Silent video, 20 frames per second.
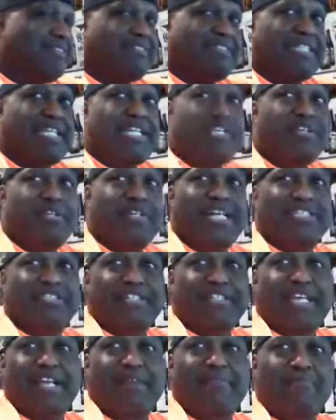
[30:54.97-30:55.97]
you guys are
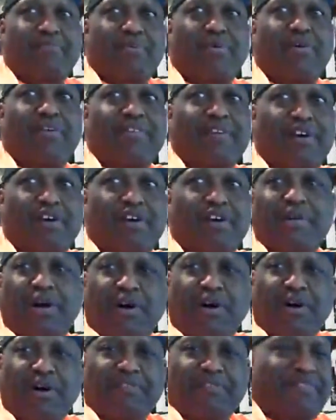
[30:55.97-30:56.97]
getting more urban
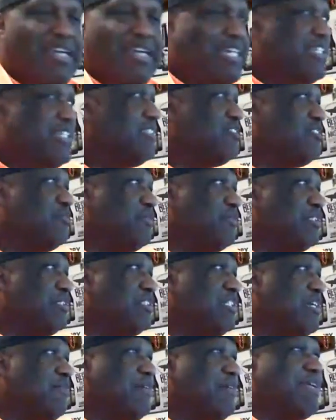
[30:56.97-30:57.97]
artifact distribution up in
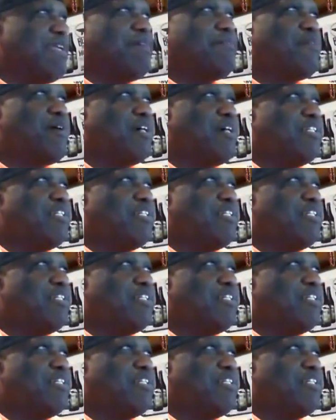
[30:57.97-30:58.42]
that part of the state